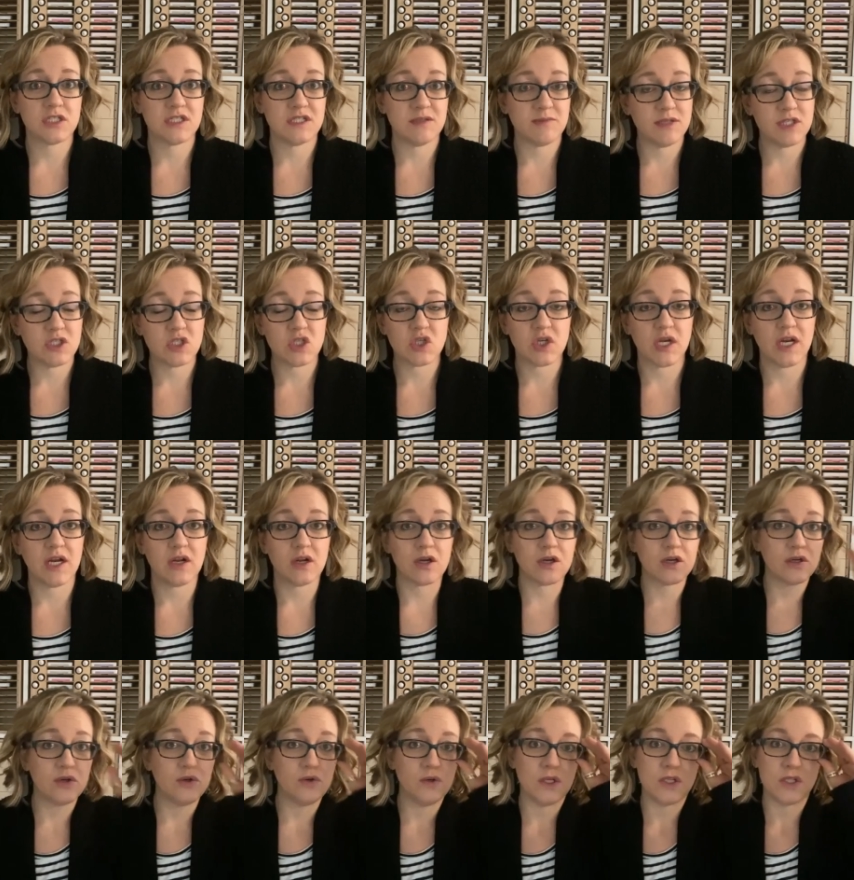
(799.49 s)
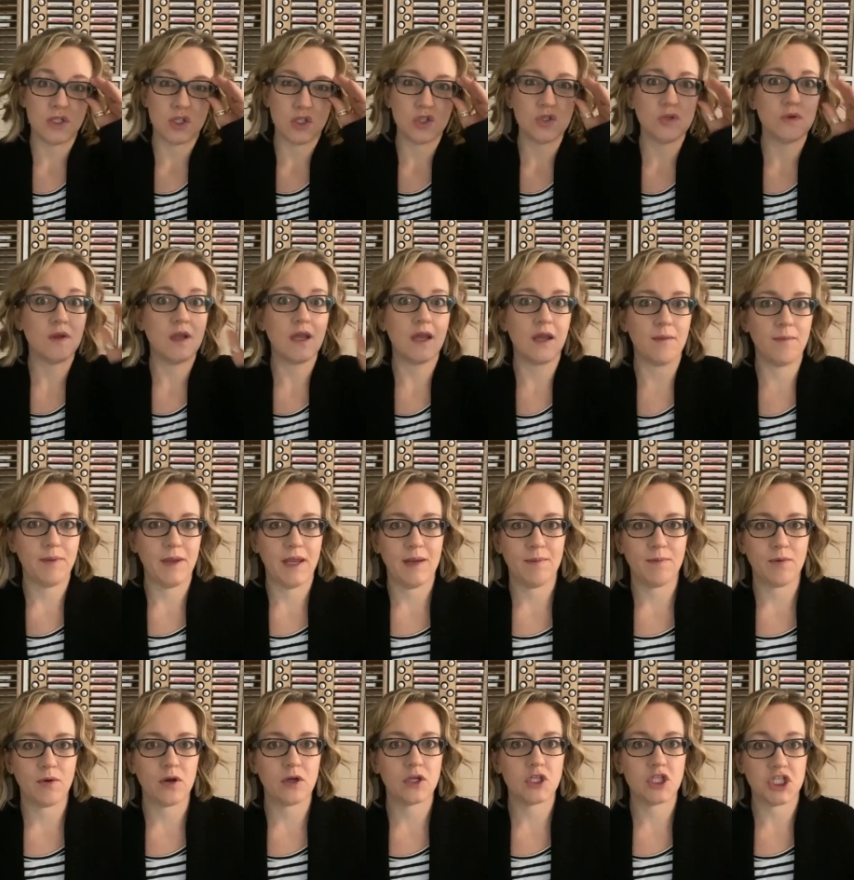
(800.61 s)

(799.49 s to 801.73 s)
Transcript: demonstrator who is doing a paper